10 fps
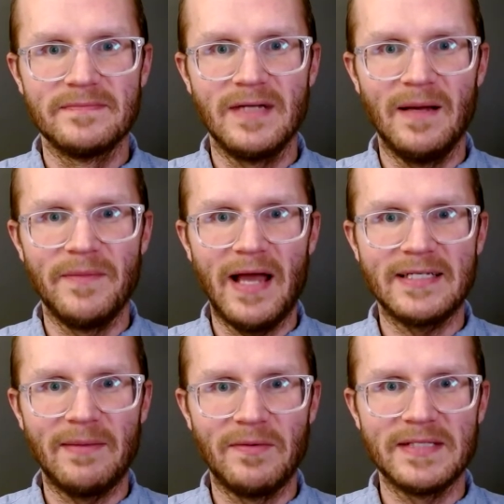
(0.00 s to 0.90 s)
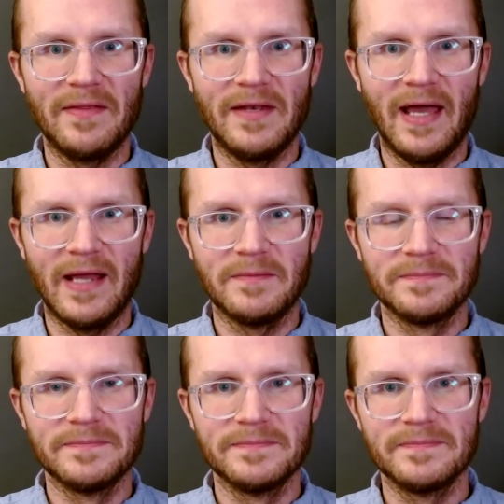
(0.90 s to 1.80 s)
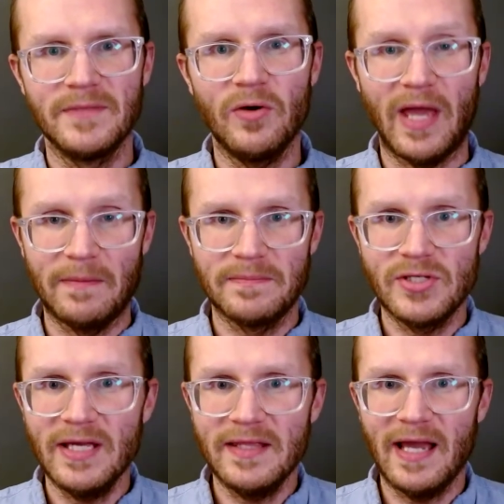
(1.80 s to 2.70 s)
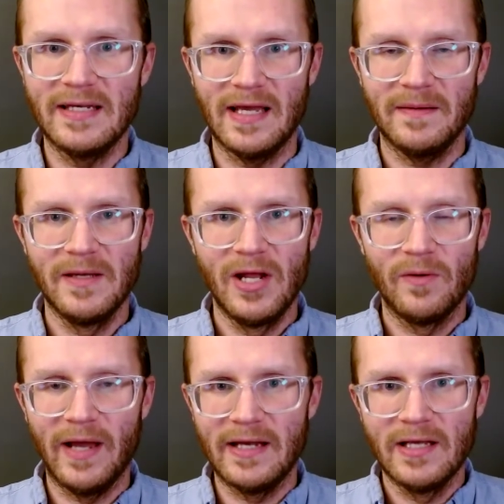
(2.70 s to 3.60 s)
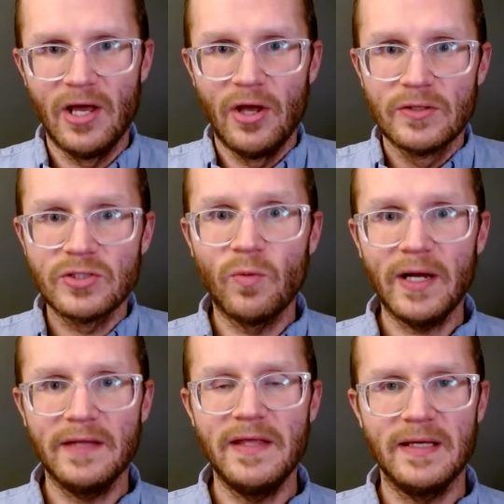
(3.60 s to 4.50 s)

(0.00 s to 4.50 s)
Oh, that time it was on the nine. Okay, so you get the idea, right? So what can the